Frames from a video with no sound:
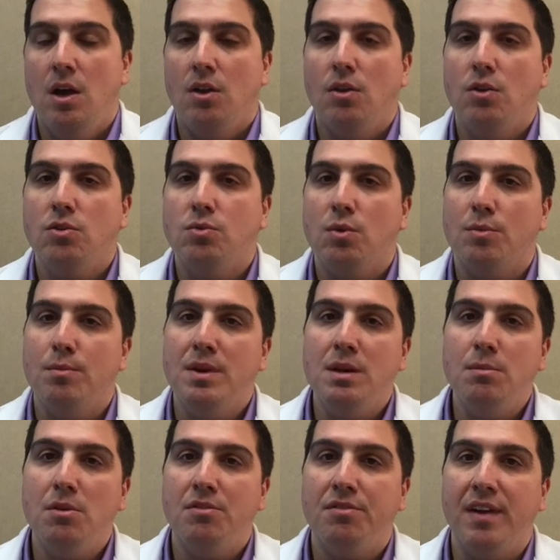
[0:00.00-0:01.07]
Those with
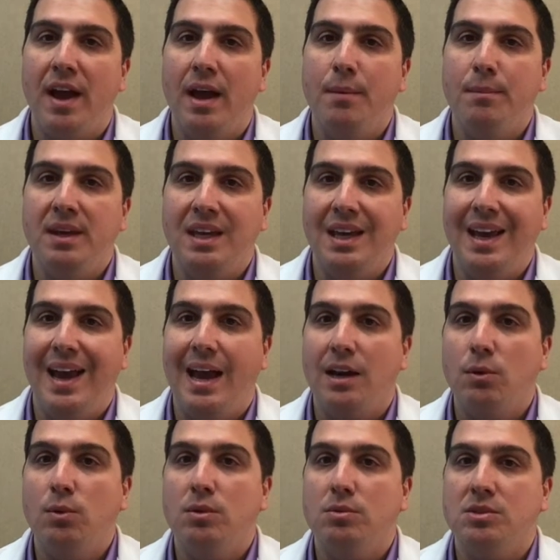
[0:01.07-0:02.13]
minimal fat may get
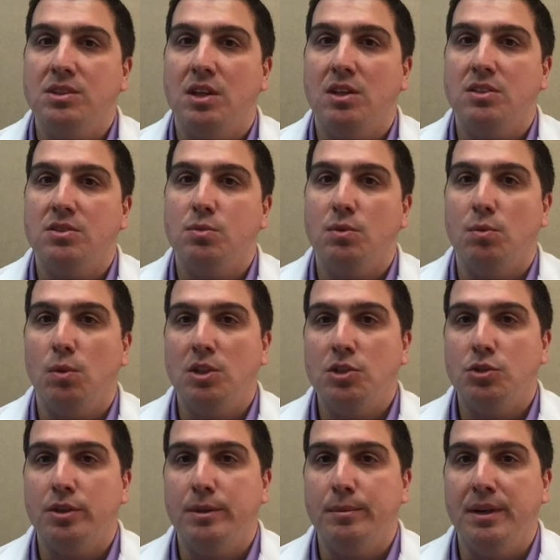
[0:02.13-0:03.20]
adequate results with 1
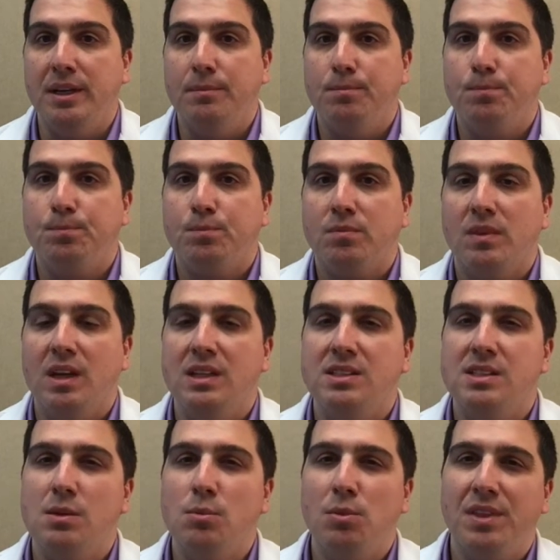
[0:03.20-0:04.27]
treatment, and
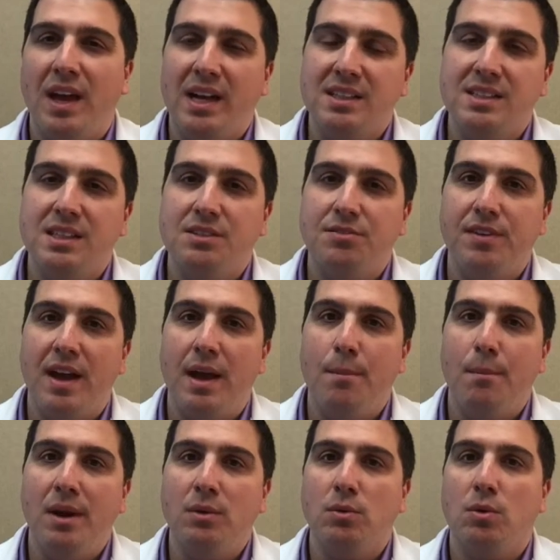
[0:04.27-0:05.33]
some with excess fat
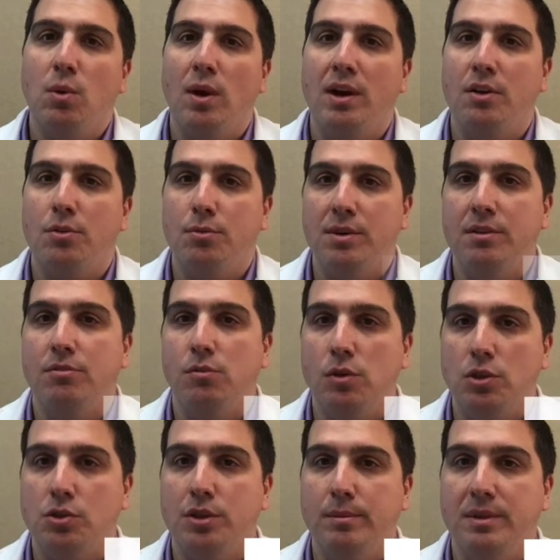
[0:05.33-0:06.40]
might require 3 or
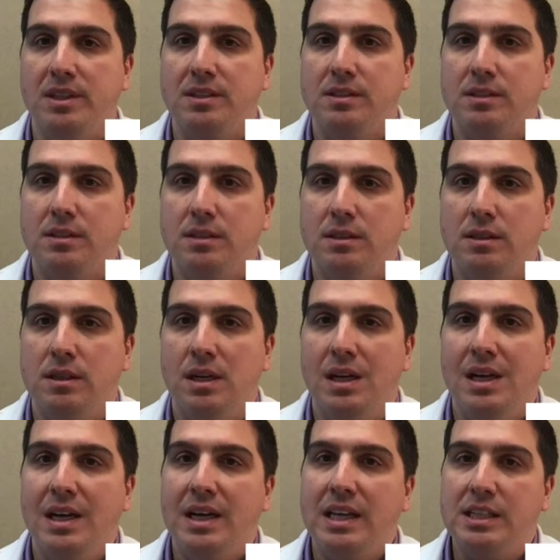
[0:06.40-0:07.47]
4 treatments.
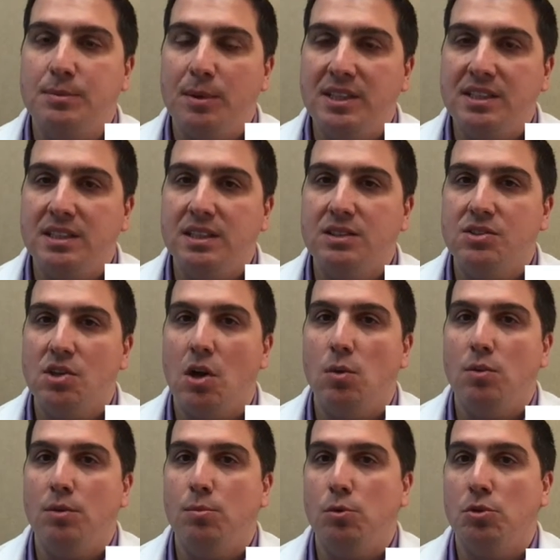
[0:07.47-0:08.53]
It's best to
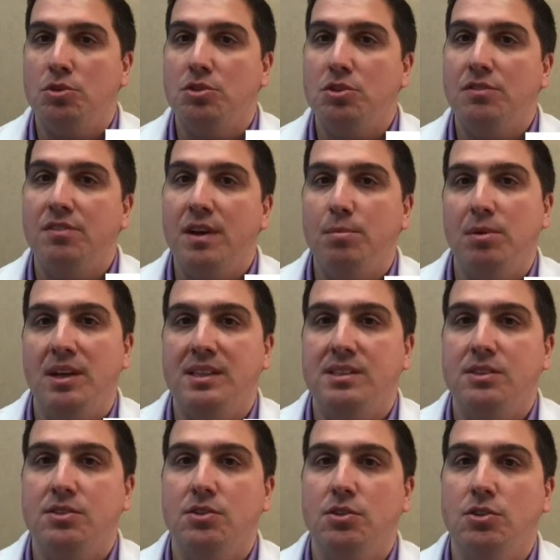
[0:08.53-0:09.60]
consult with a board-certified
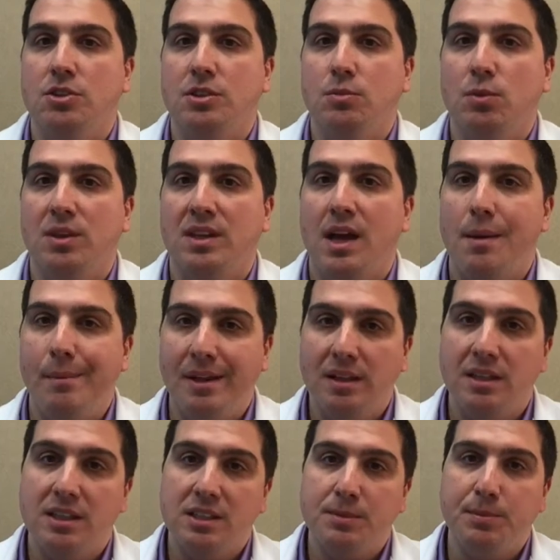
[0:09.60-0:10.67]
plastic surgeon with
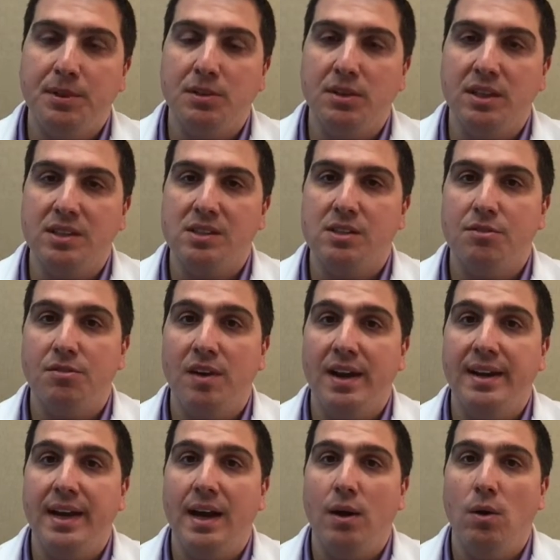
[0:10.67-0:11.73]
Kybella experience to
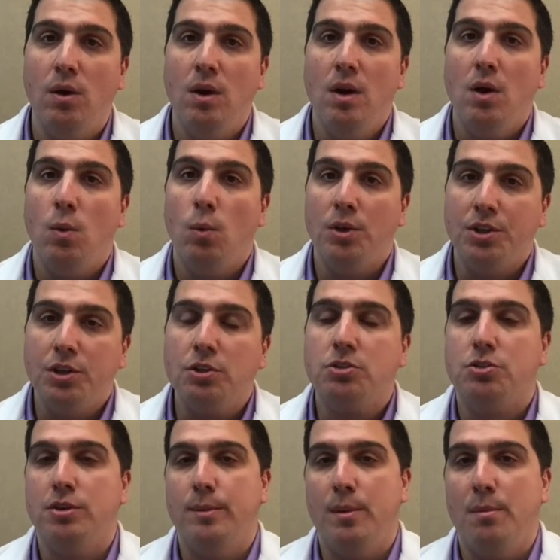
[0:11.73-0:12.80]
find out what your
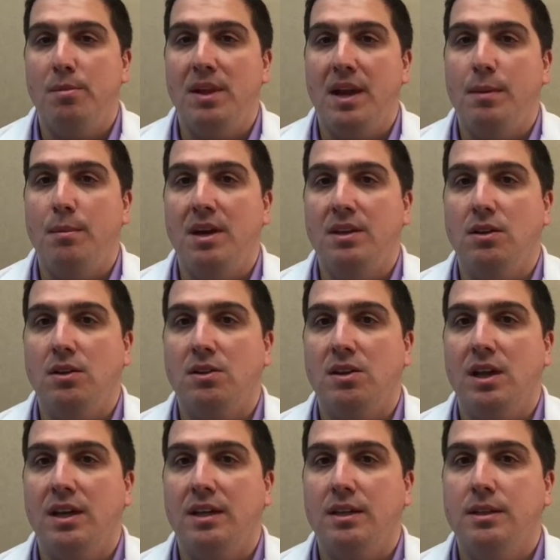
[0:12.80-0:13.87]
treatment plan might look
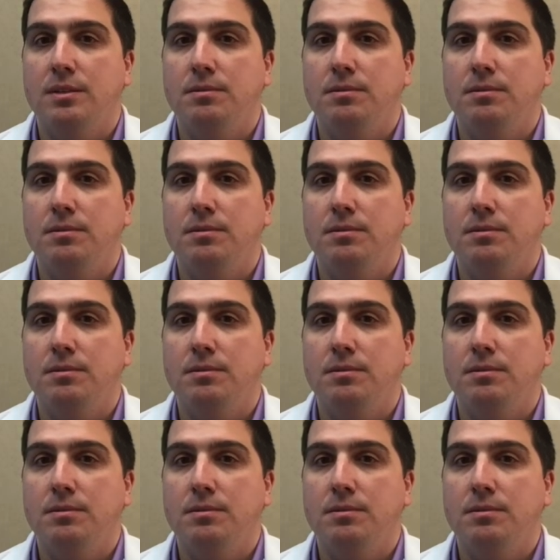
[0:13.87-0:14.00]
like.